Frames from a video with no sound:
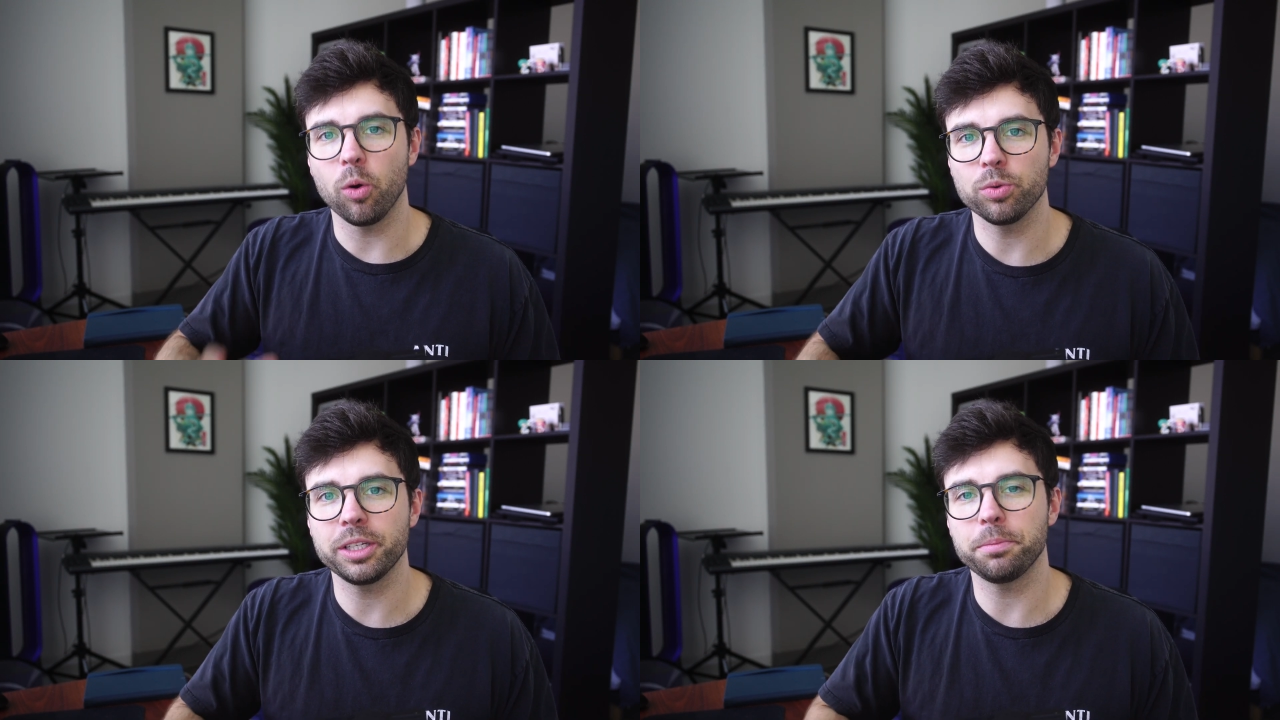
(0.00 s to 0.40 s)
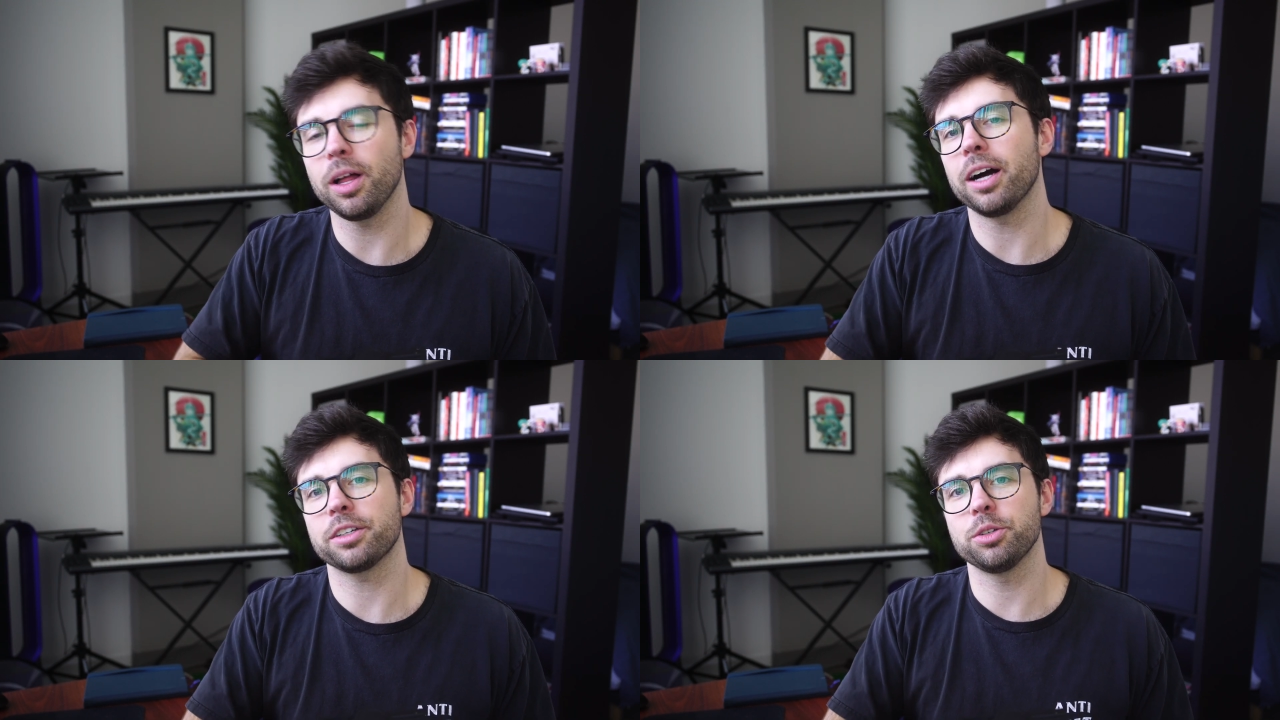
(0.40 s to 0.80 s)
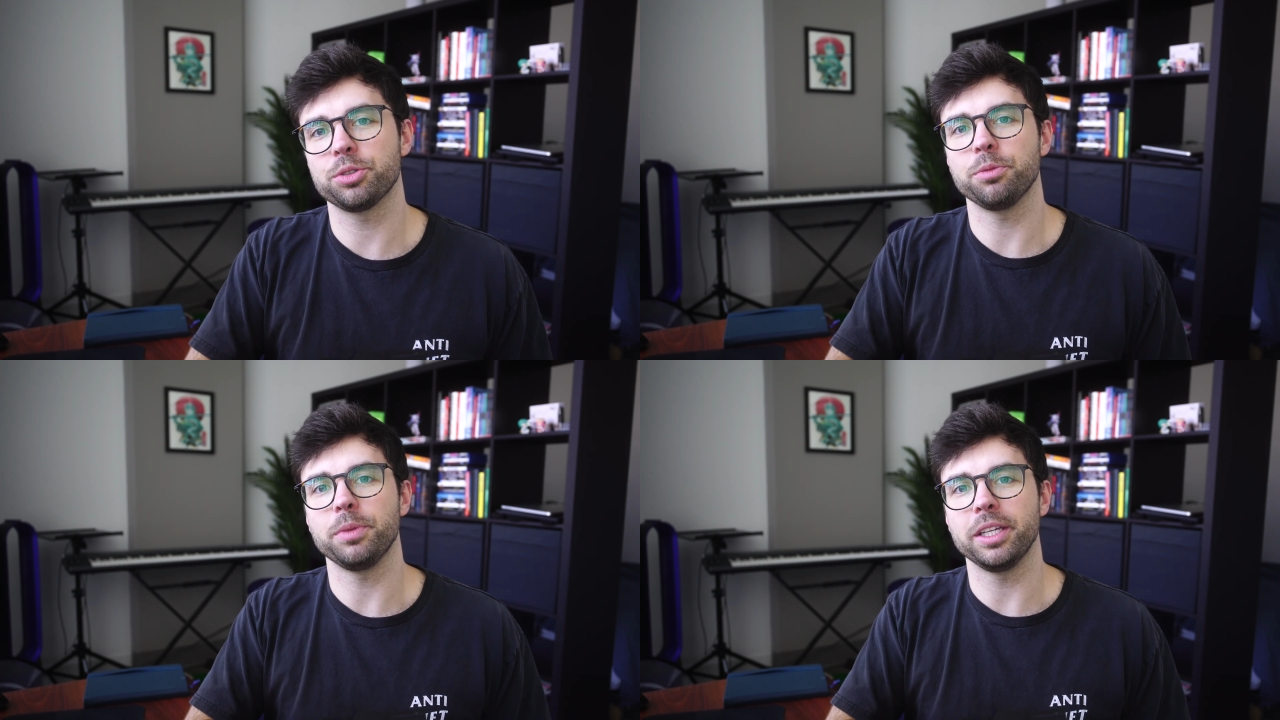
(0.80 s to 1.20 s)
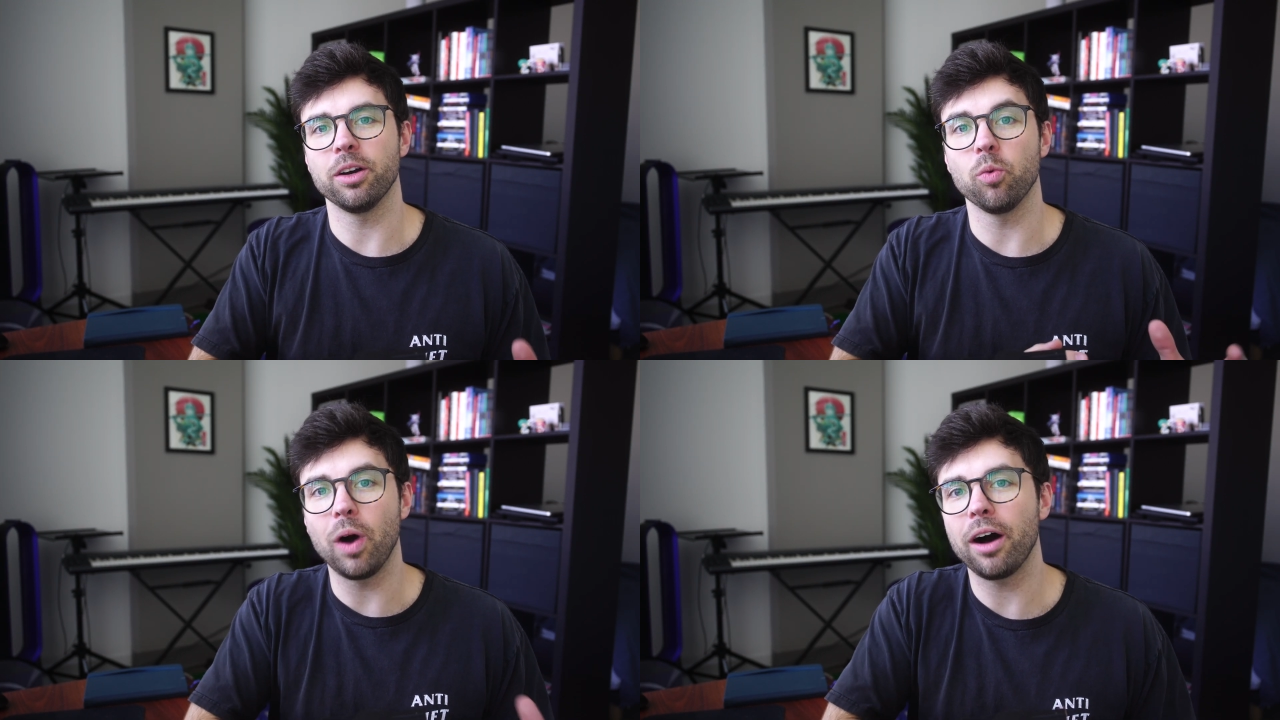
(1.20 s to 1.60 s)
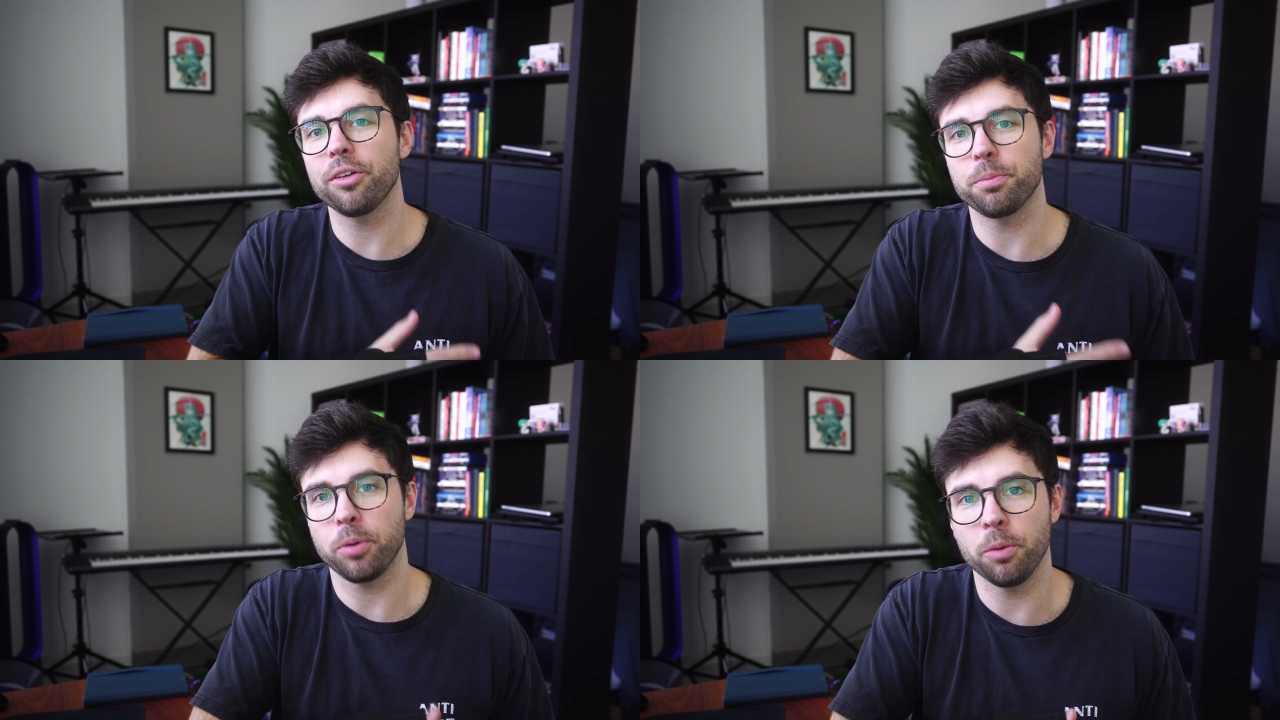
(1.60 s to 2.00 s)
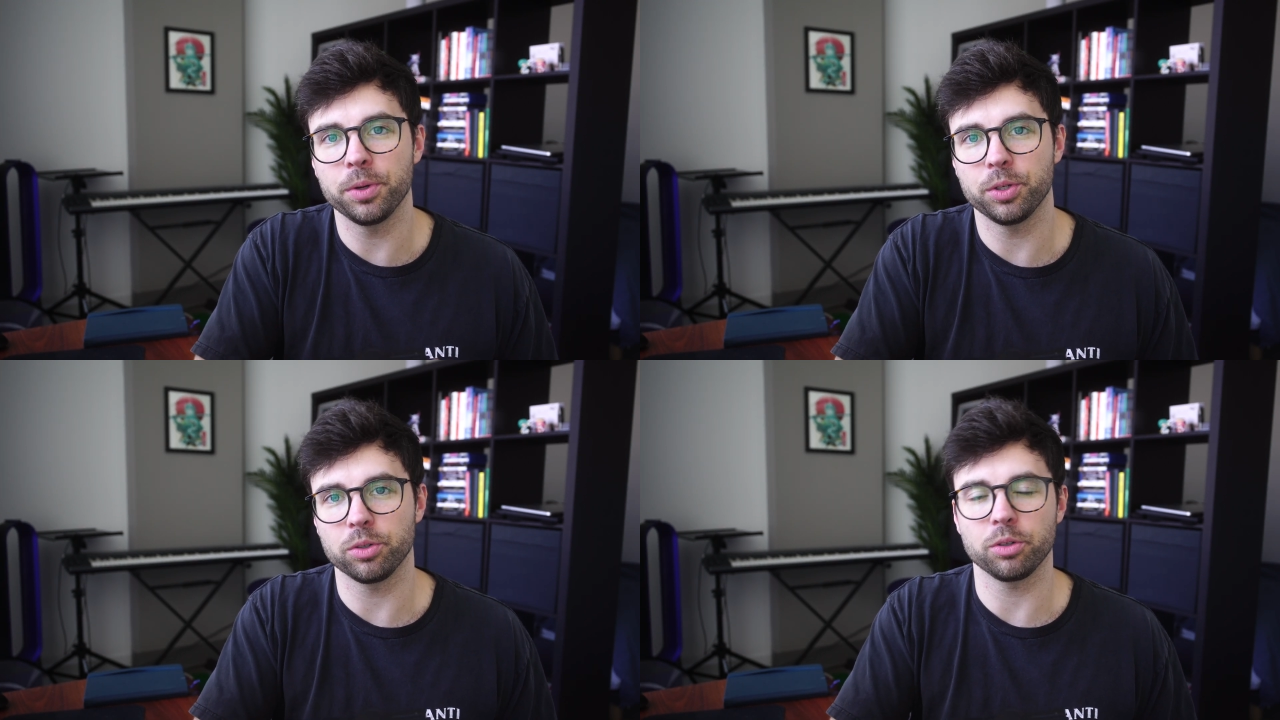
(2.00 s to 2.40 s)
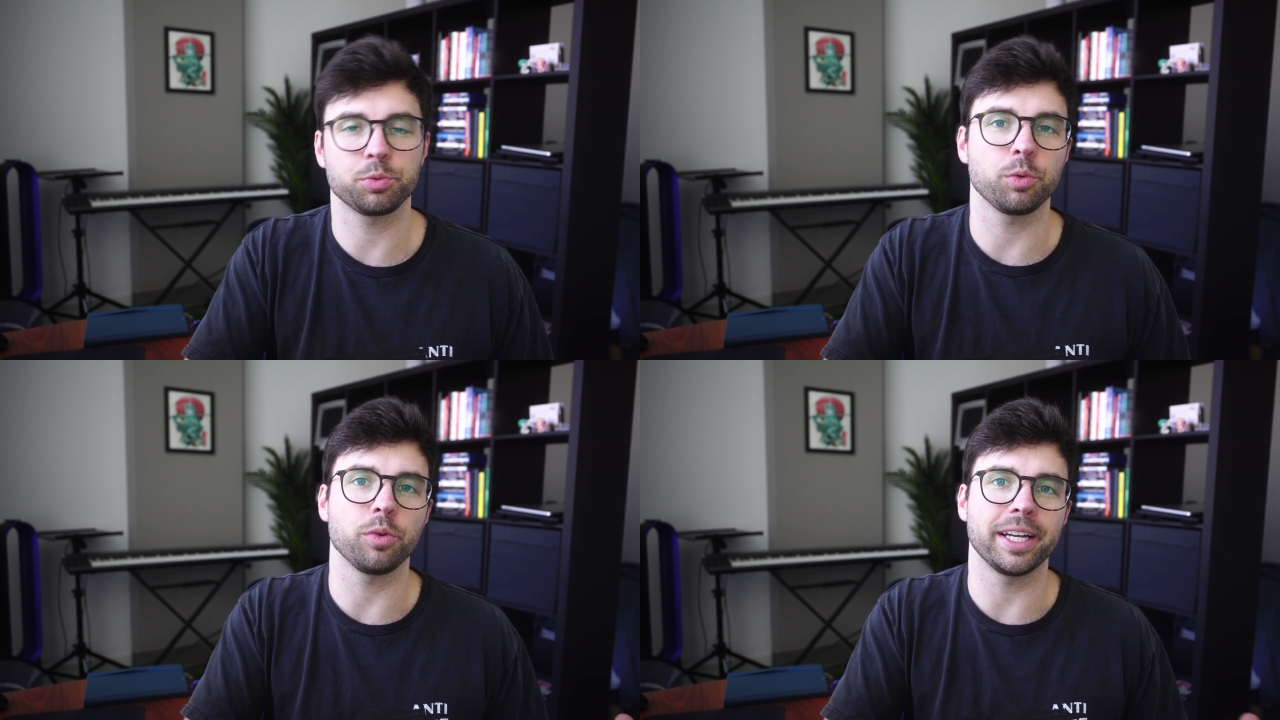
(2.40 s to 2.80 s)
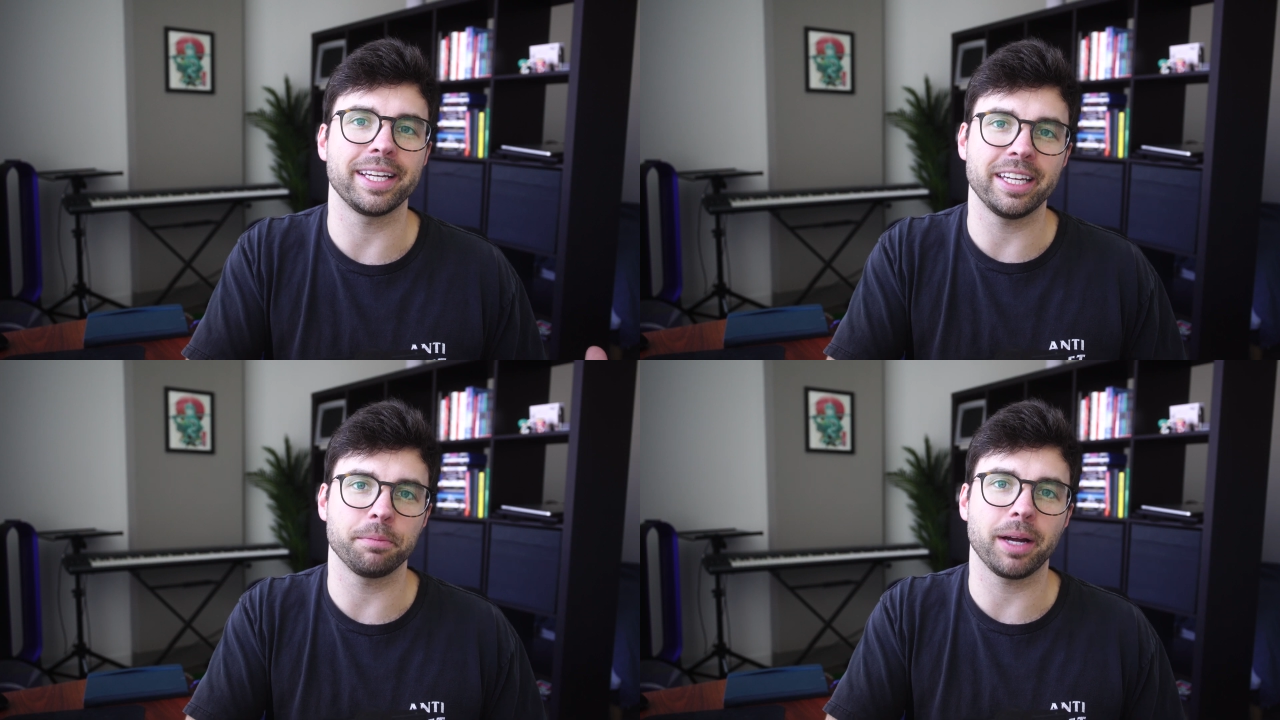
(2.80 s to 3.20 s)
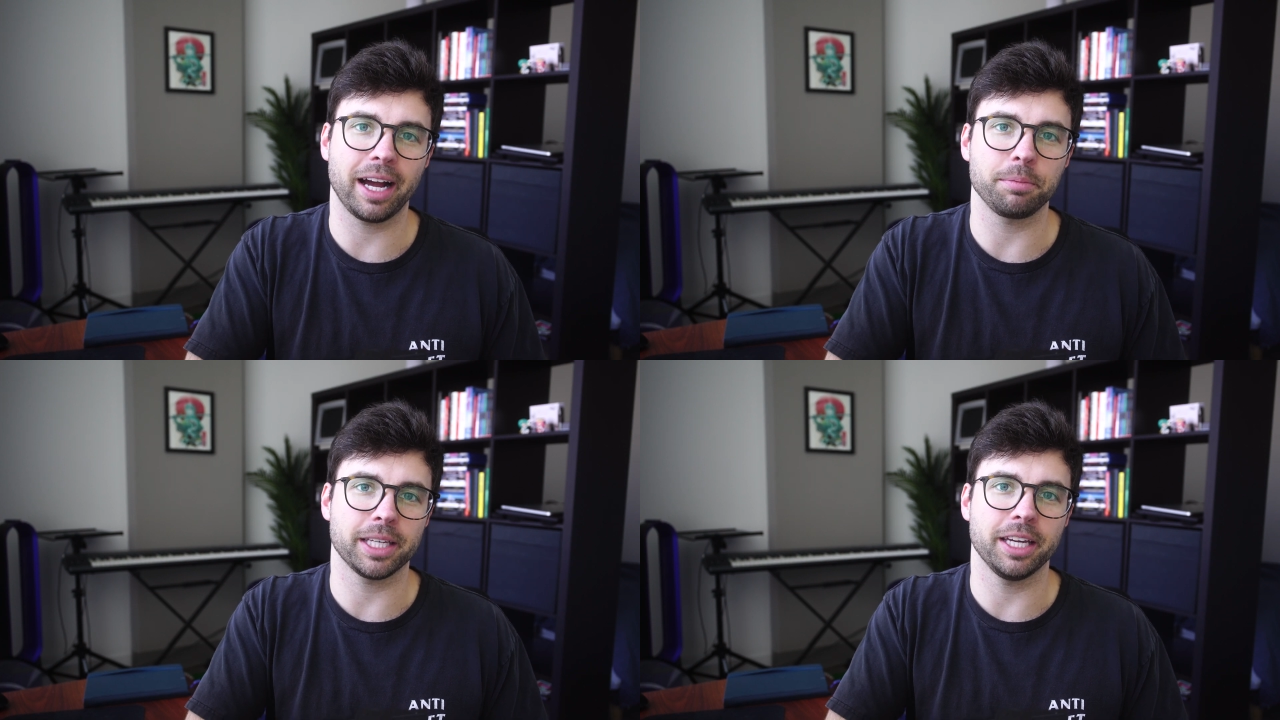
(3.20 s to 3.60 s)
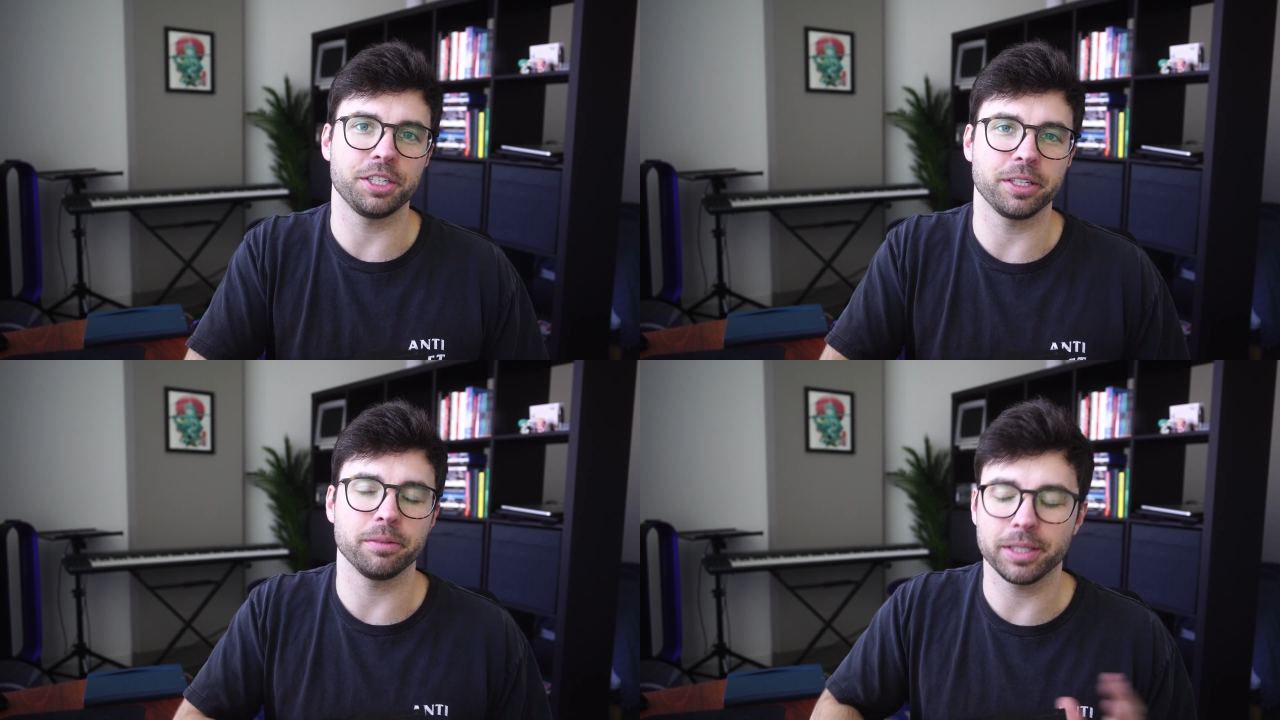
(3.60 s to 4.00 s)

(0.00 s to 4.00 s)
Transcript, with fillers: only block social media while the Pomodoros were running in my application,